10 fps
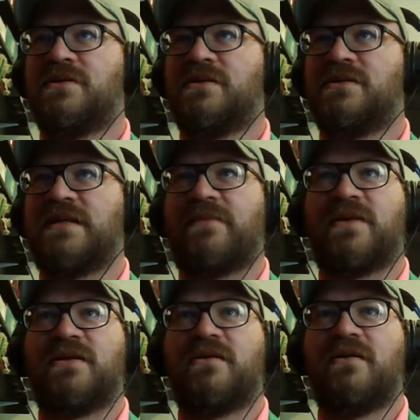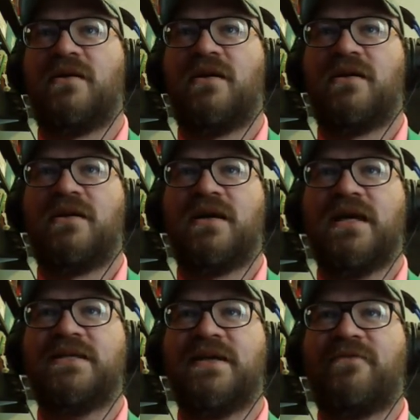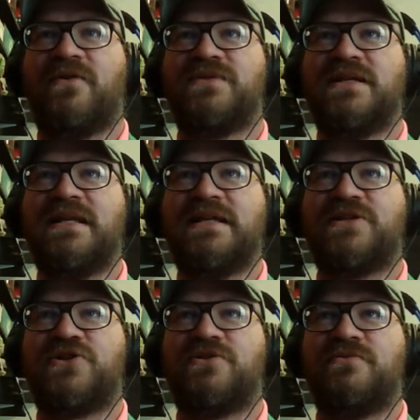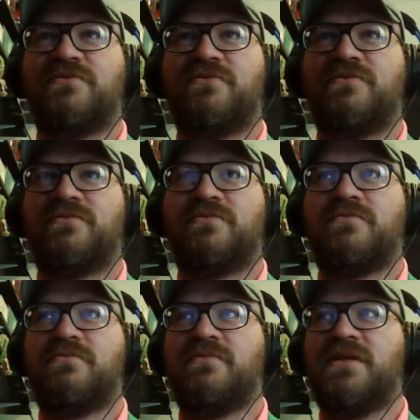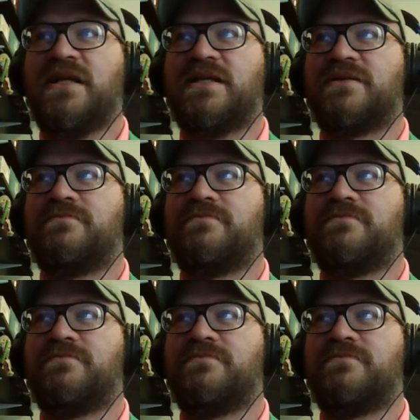Examine. It's a frozen leech. Neat.